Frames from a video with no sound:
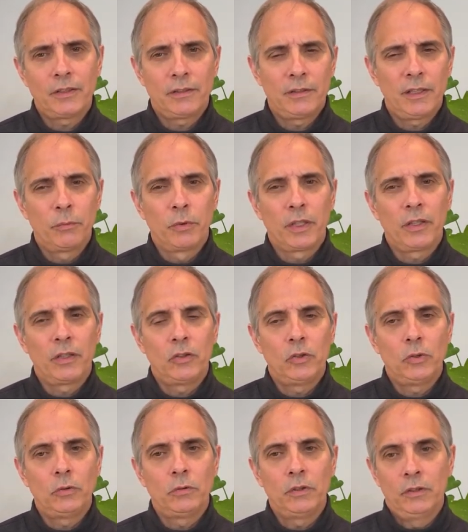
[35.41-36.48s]
and then we're going to
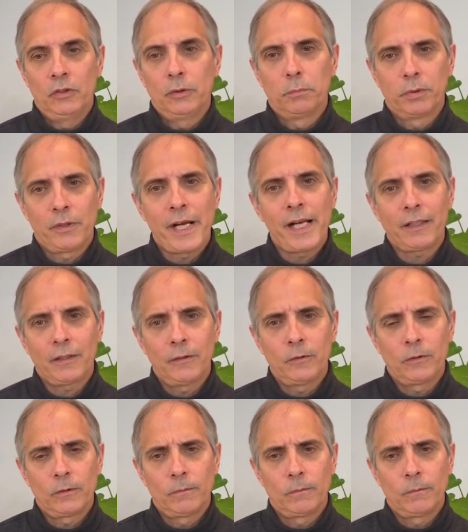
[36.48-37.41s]
do a little practice.